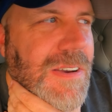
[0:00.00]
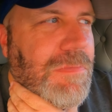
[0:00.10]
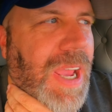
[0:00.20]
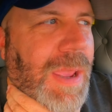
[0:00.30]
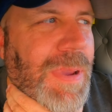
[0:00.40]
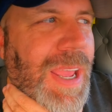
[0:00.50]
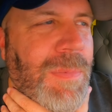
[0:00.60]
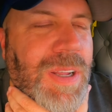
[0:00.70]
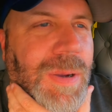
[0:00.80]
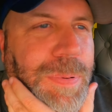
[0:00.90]
maybe I'm
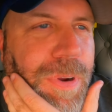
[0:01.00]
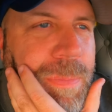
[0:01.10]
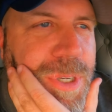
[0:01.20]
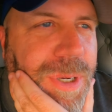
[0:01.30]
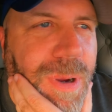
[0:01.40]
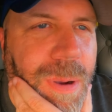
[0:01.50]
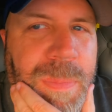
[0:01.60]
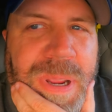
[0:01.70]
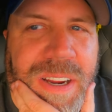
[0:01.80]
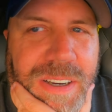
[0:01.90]
a little premature on my
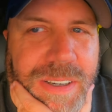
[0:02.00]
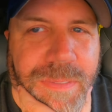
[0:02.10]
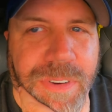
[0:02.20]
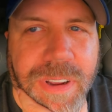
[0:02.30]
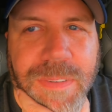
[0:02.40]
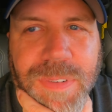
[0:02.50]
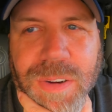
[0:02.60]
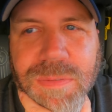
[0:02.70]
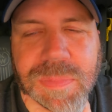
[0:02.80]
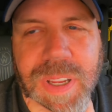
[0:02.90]
beard. I'm gonna have to,
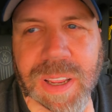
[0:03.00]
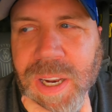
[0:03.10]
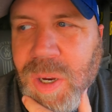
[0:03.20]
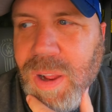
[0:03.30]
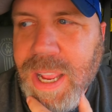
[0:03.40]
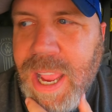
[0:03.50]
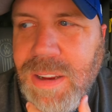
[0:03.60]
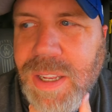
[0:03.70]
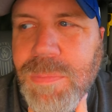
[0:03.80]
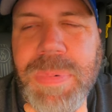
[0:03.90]
you know, I
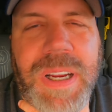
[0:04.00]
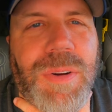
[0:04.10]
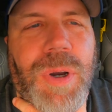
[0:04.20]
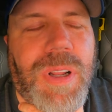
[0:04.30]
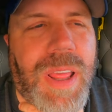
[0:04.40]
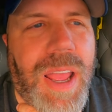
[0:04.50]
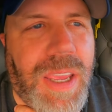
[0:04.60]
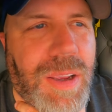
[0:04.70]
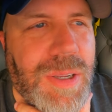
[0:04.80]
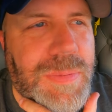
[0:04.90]
got good beard oil that I
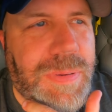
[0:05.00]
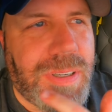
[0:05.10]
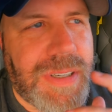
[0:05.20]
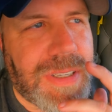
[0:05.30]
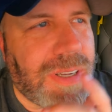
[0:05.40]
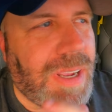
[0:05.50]
use, but it's just